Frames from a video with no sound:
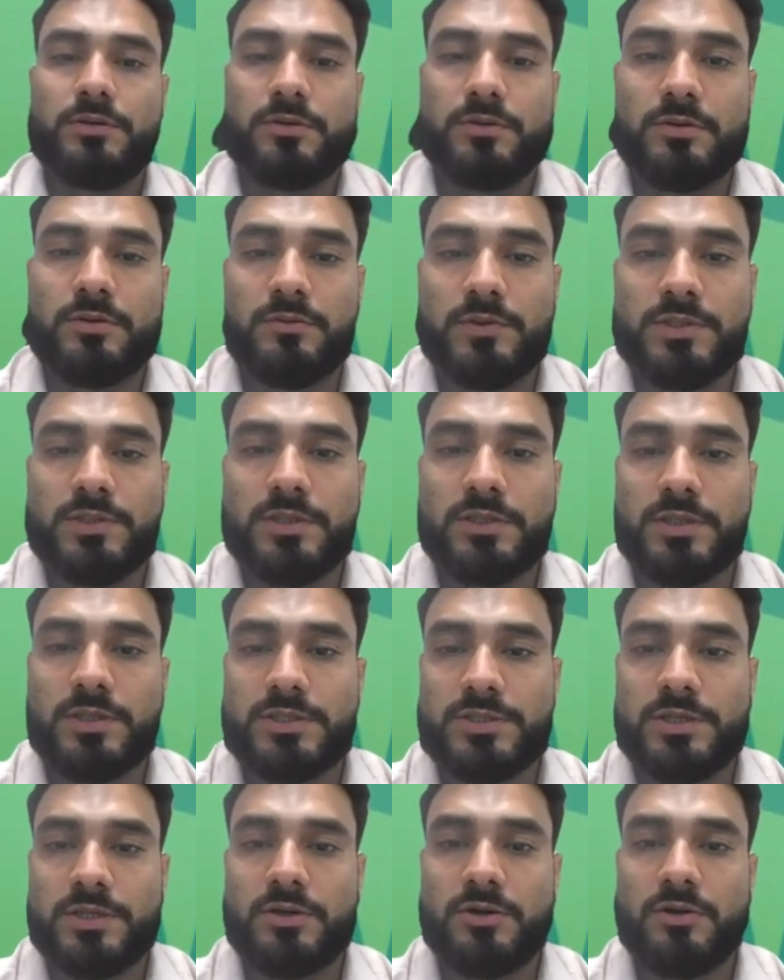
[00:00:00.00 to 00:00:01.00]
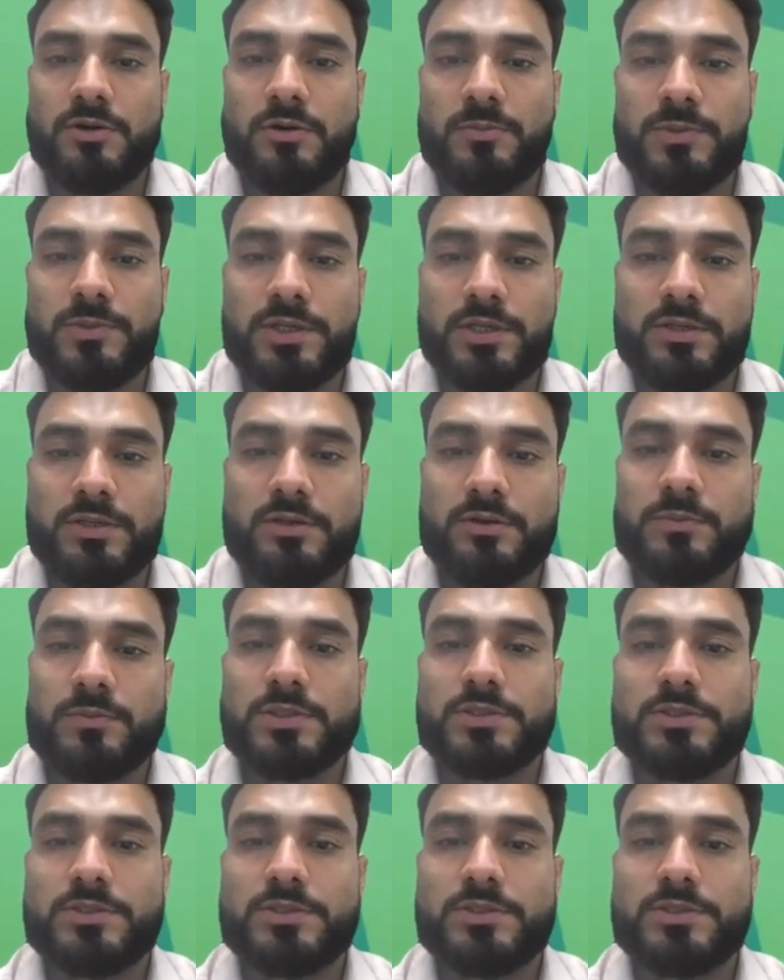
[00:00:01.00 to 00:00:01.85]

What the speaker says: which are the standard object of the